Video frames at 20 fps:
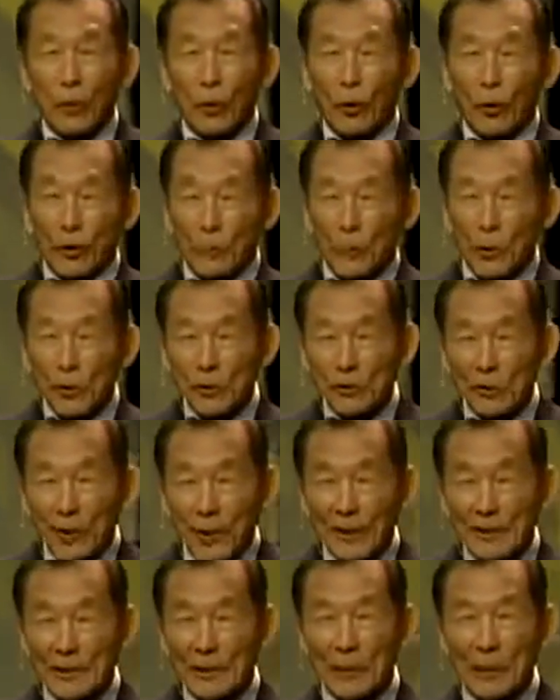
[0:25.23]
for
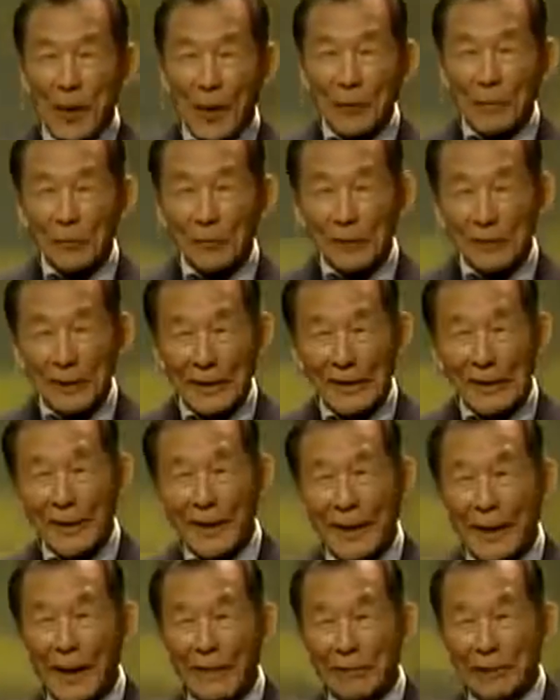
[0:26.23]
commercializing
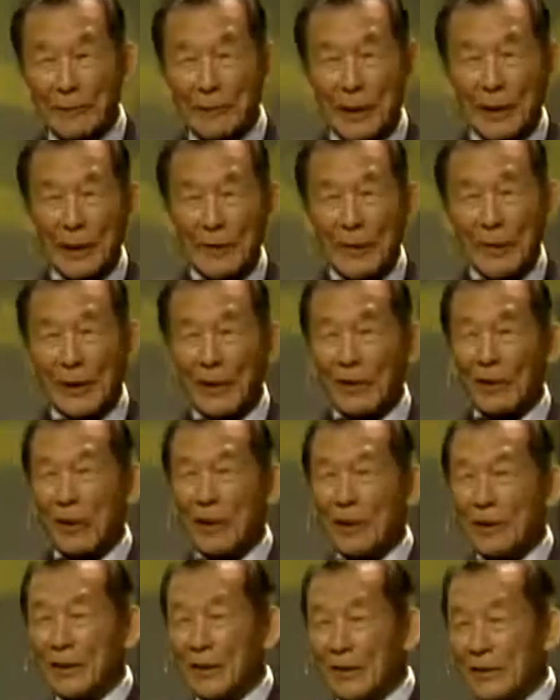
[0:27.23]
ribosine after many, many
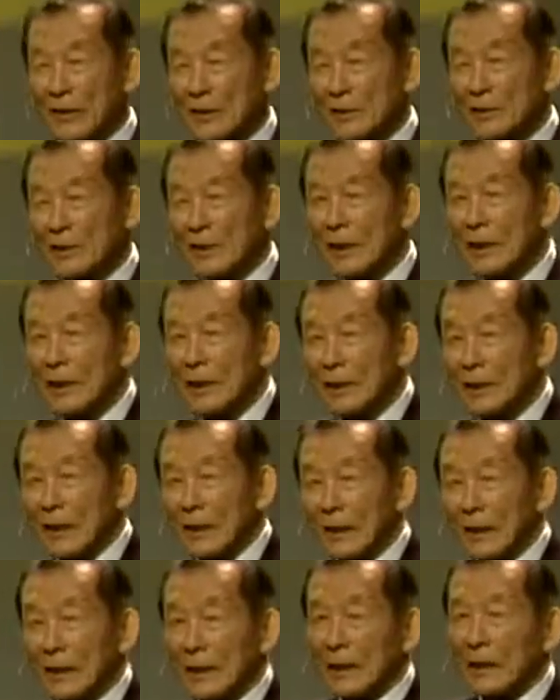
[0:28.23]
long years
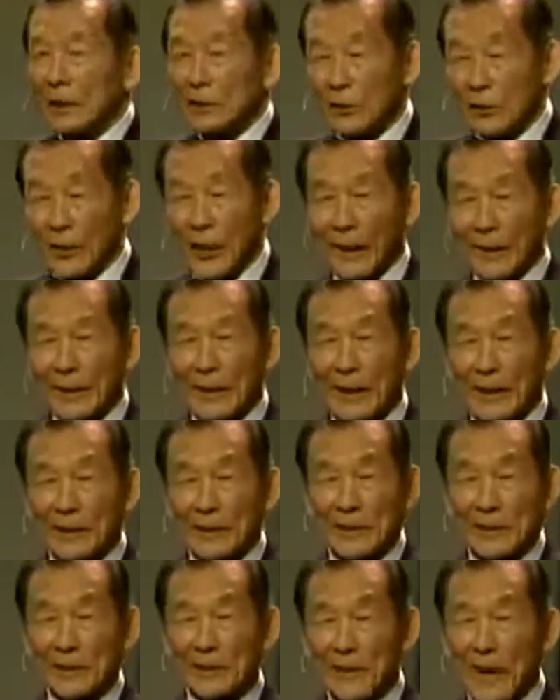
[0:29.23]
so that
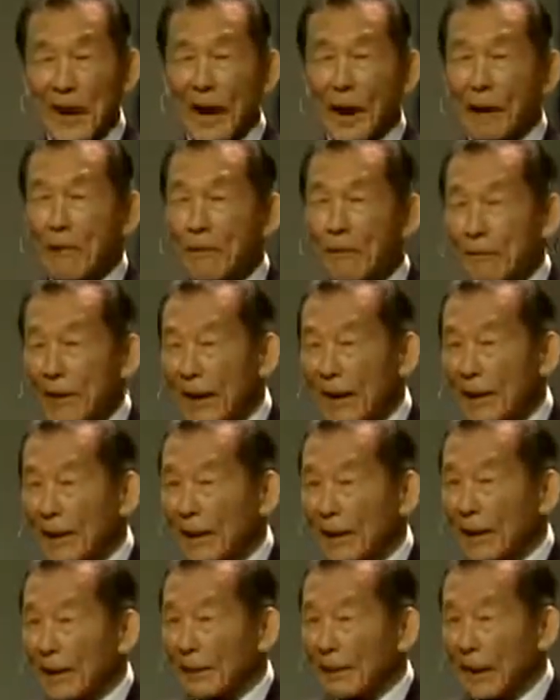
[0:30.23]
it is now
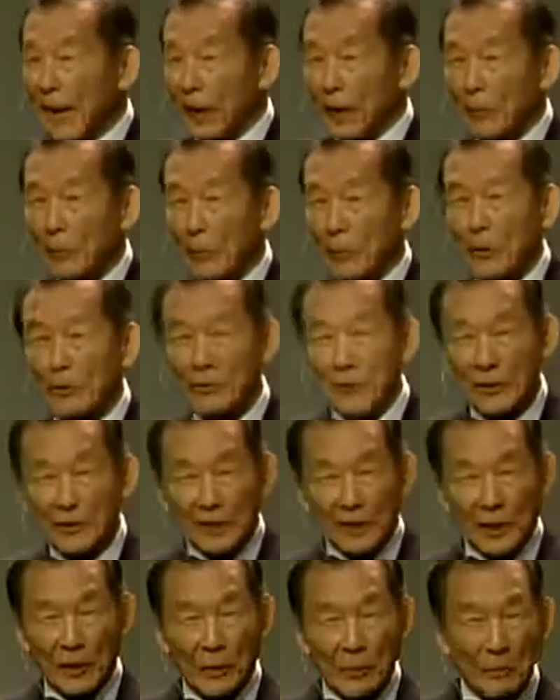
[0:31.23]
finally available to
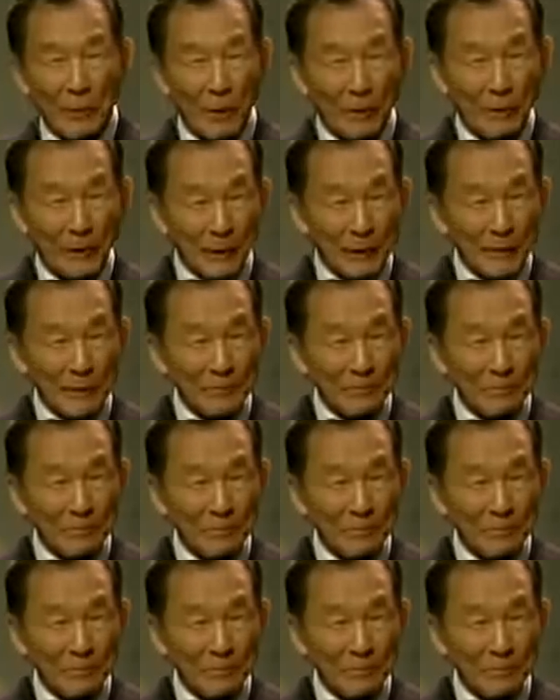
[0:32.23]
the general public.